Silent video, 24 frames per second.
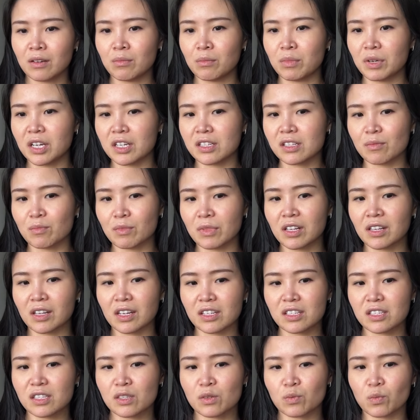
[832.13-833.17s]
because I'm not
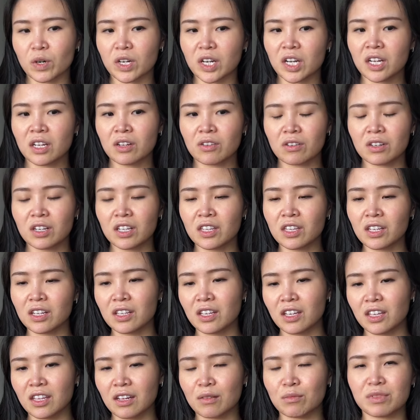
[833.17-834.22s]
like sweating or anything
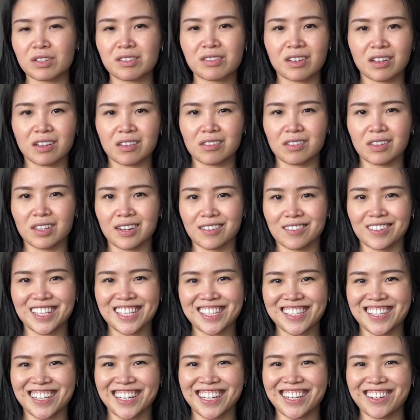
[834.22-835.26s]
like that. I'm just like literally
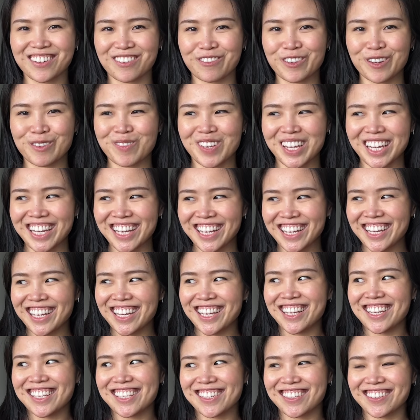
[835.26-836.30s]
sitting here filming.
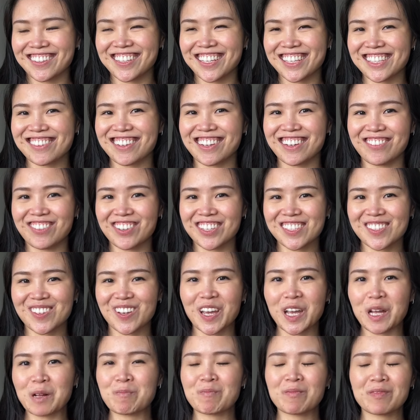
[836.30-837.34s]
So that's why it feels
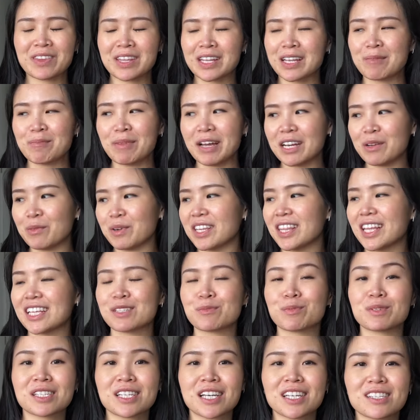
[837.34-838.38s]
okay. But anyway, that's
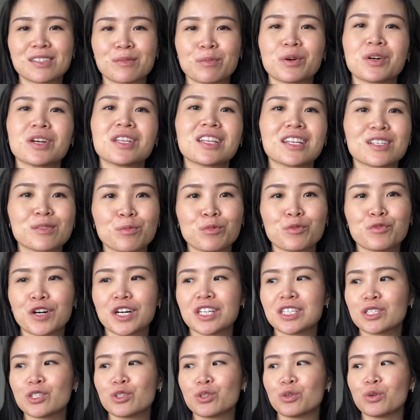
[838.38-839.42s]
besides the point. Let's move
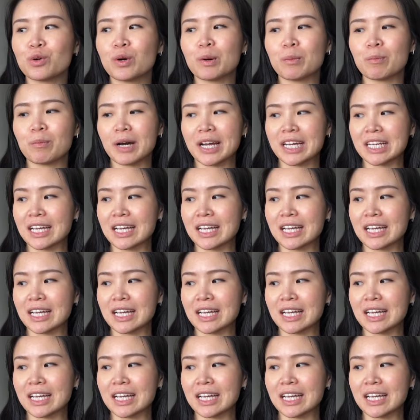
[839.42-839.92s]
on to my